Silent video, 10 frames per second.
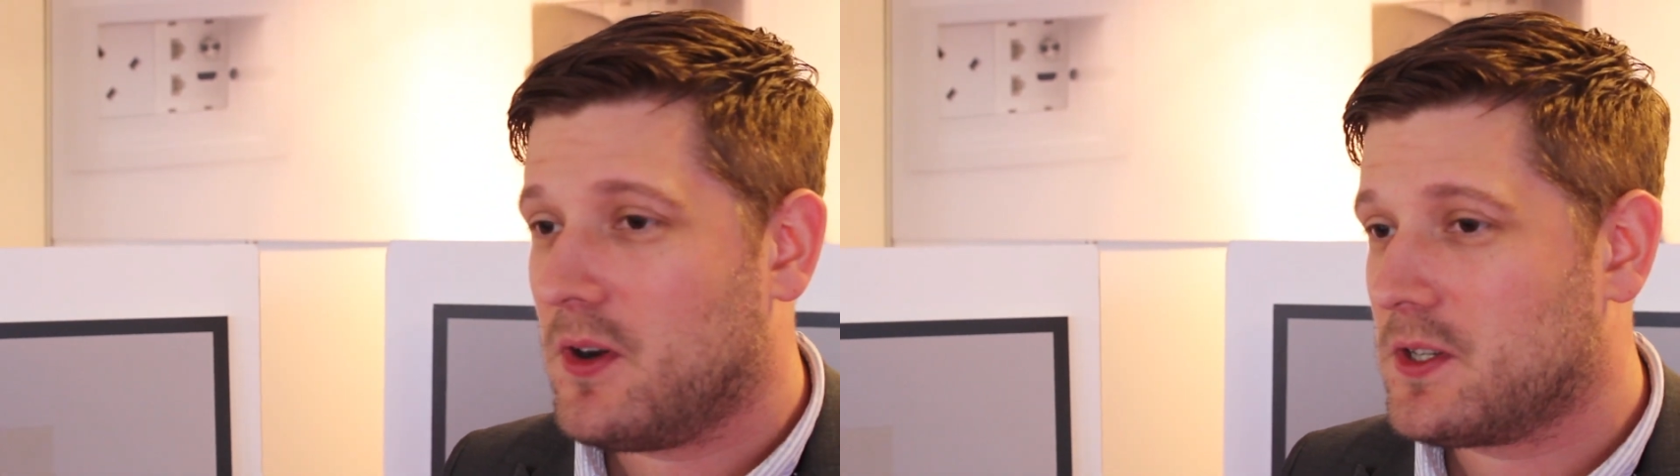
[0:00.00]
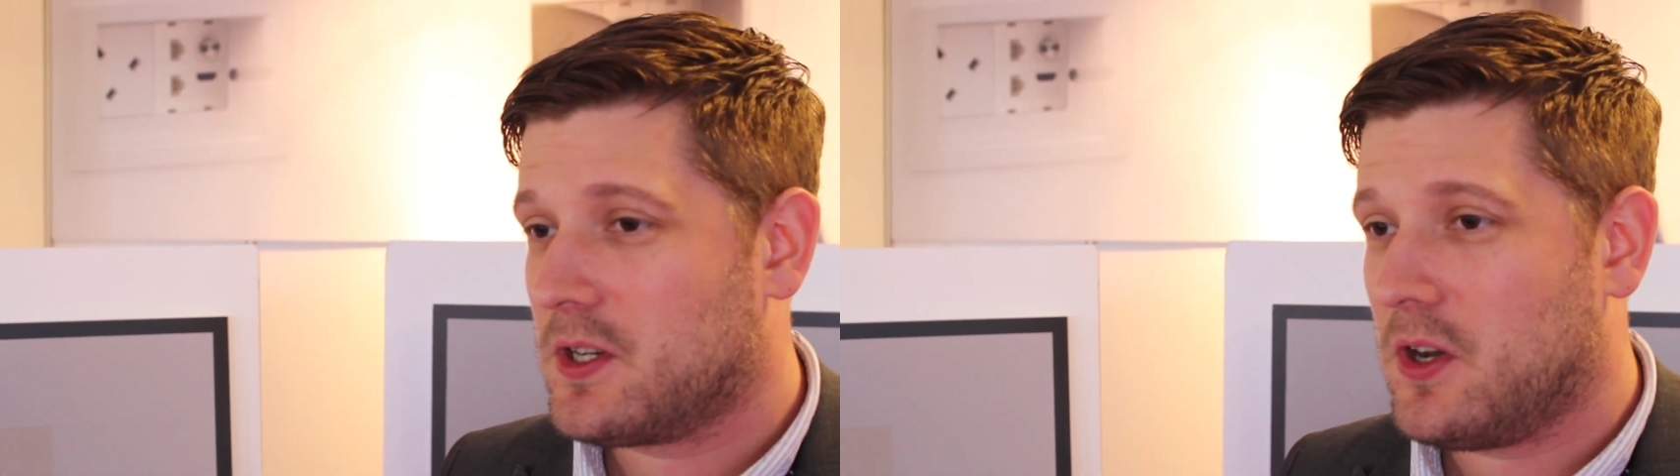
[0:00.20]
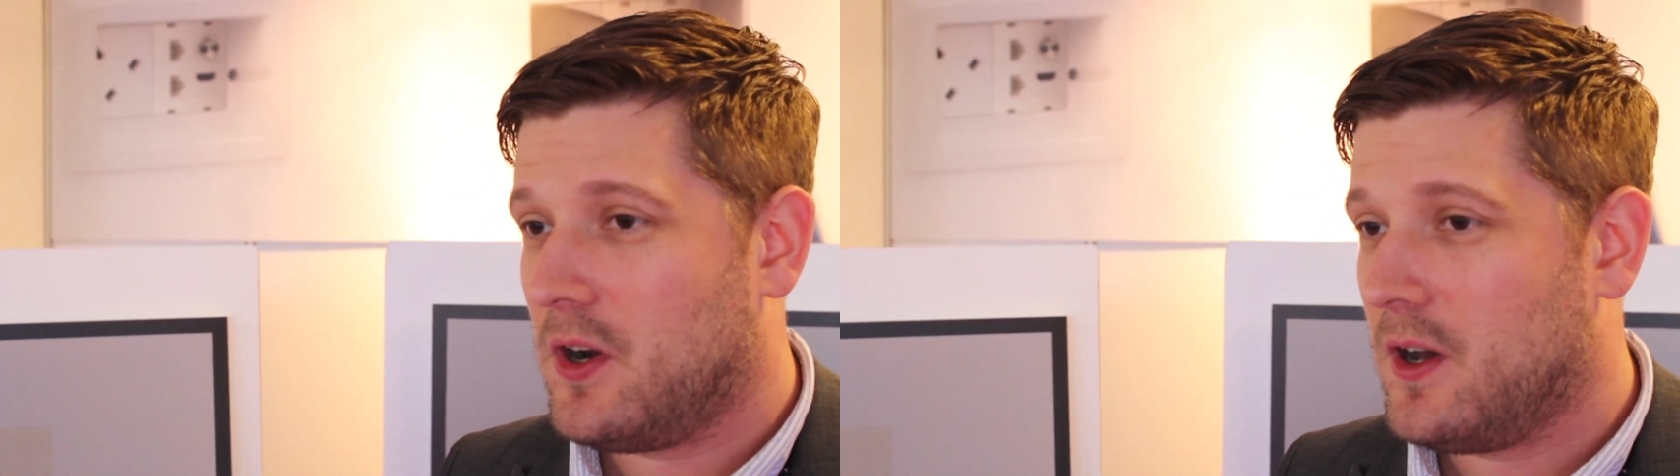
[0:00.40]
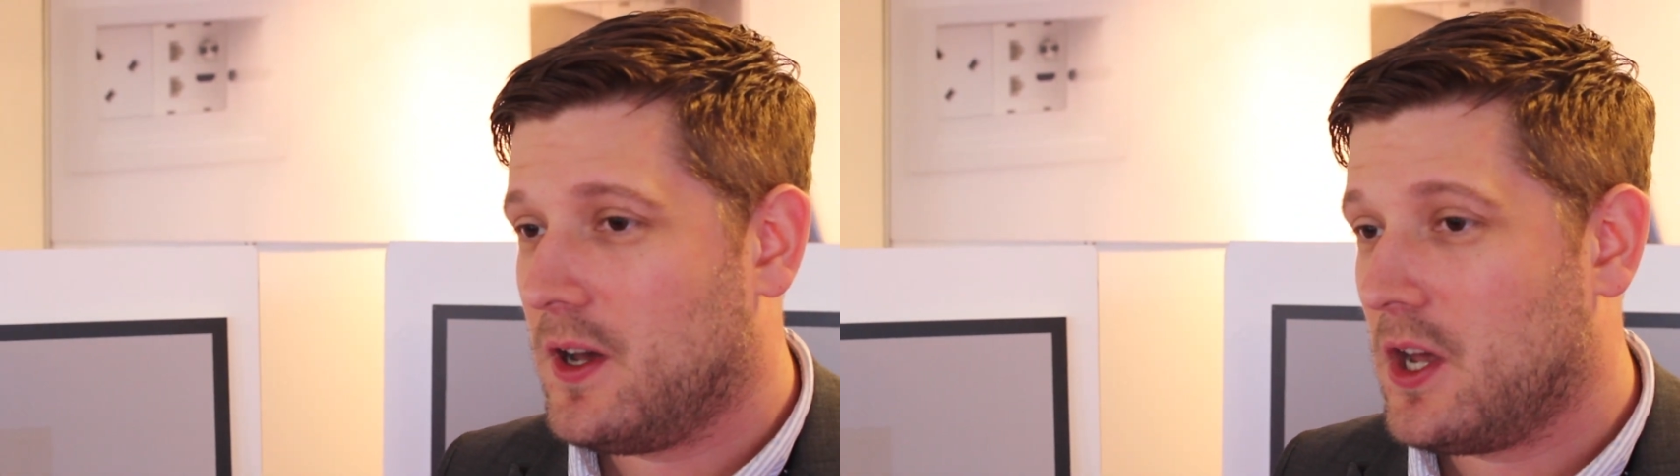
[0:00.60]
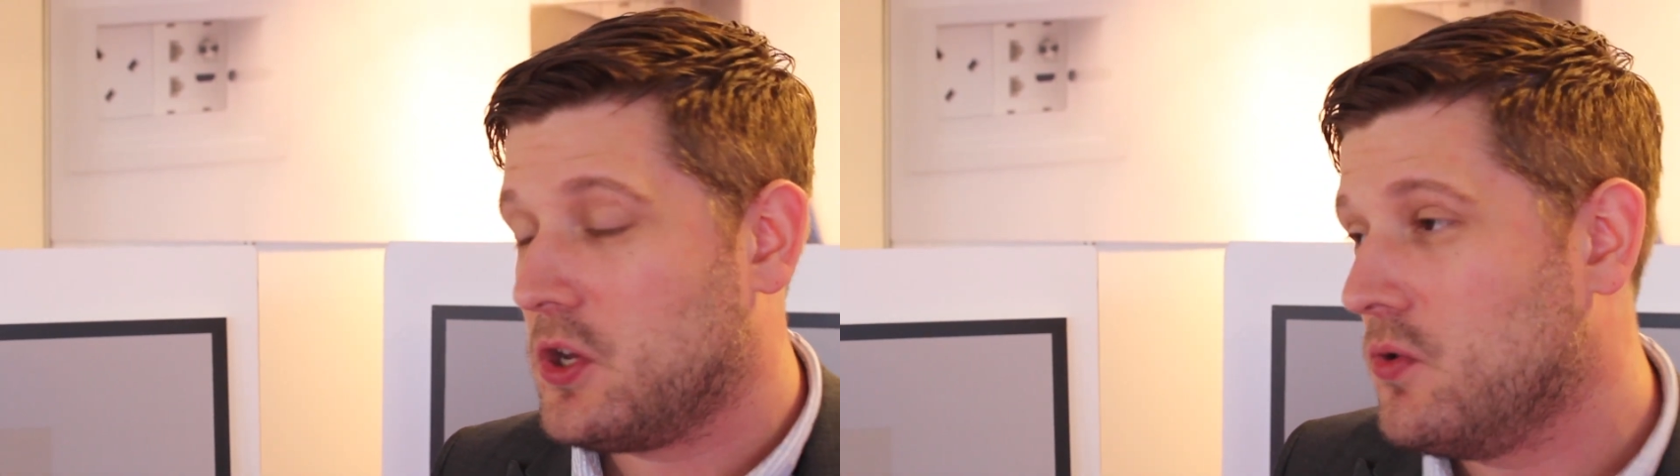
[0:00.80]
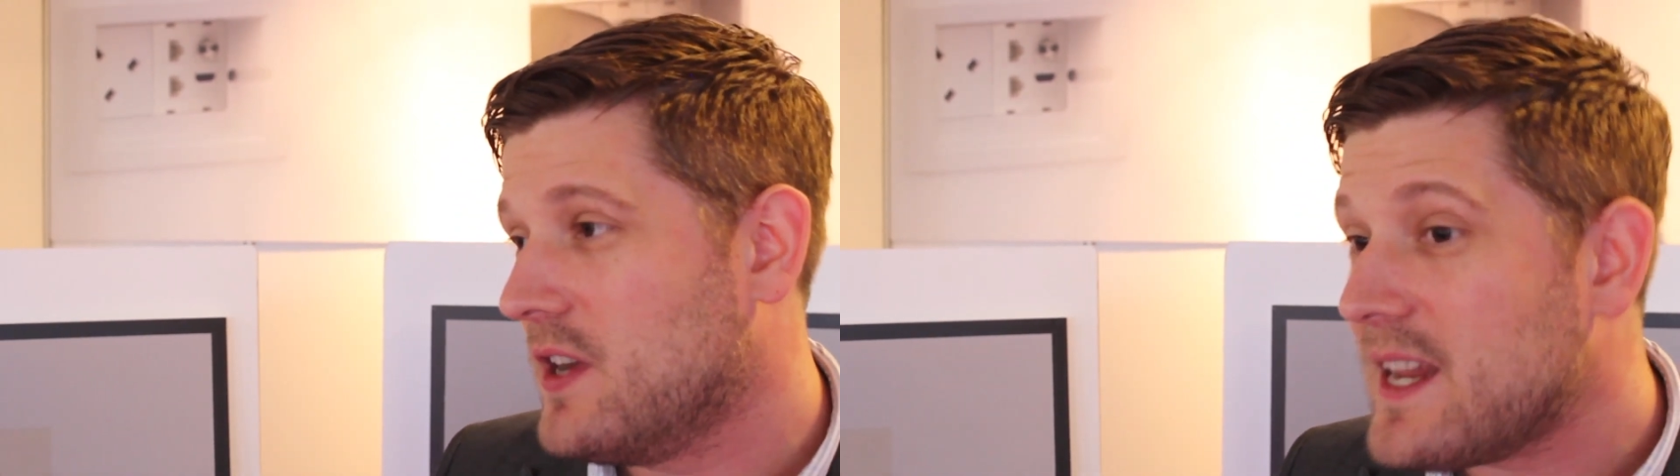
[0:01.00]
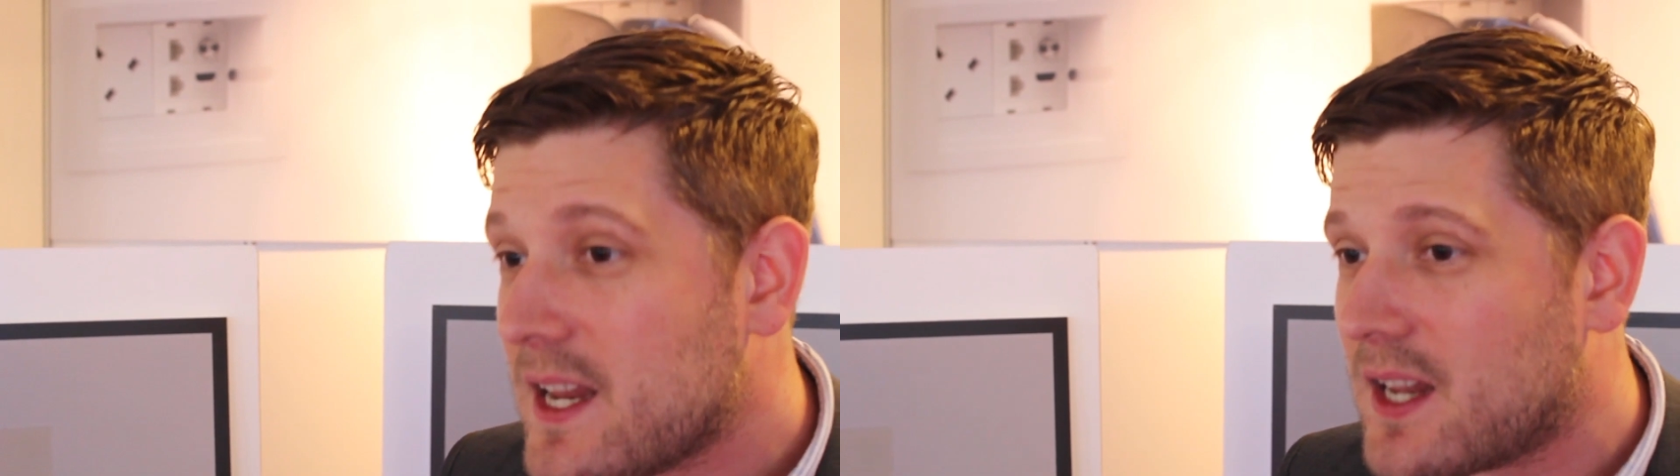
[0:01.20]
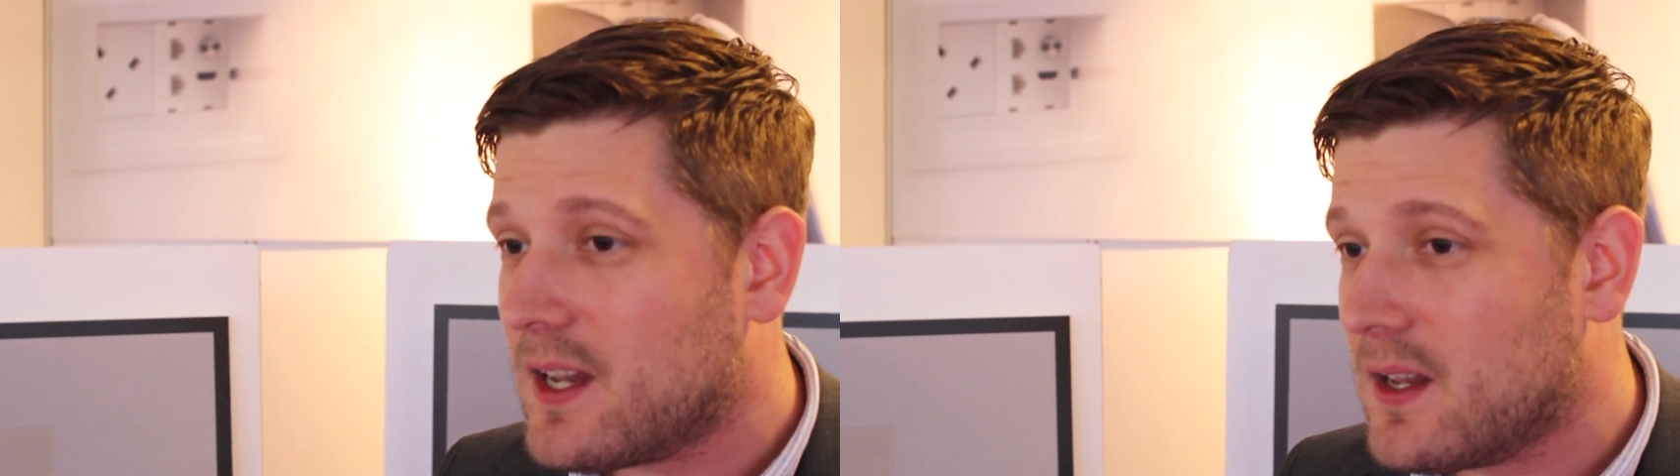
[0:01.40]
guys have got are
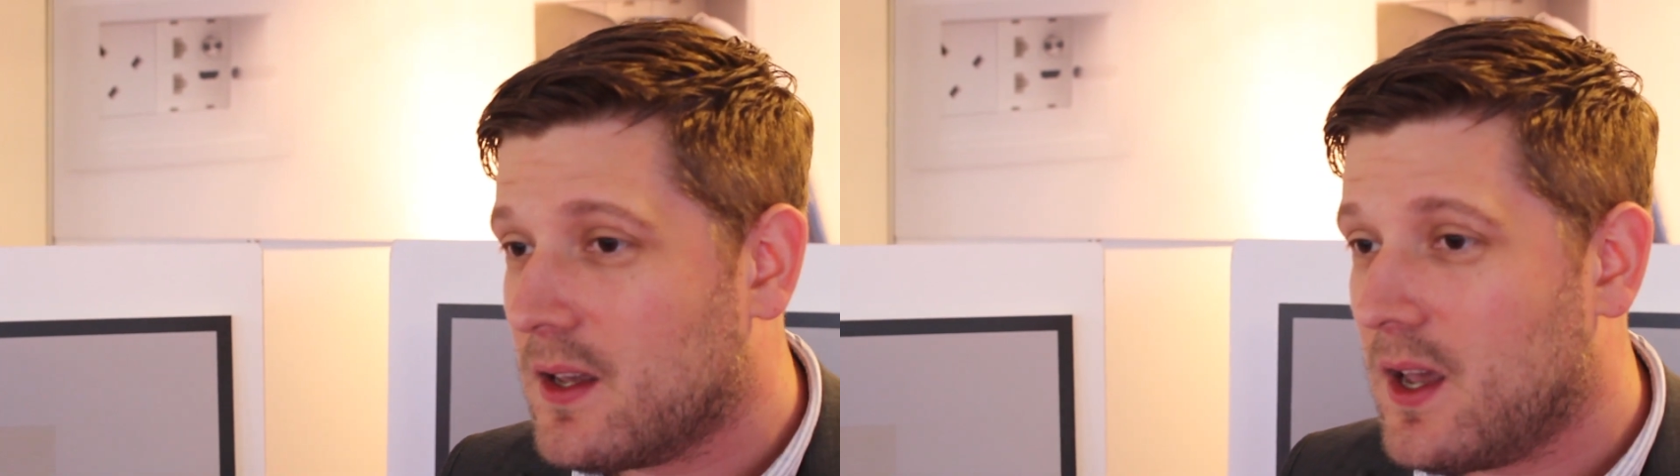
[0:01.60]
unique.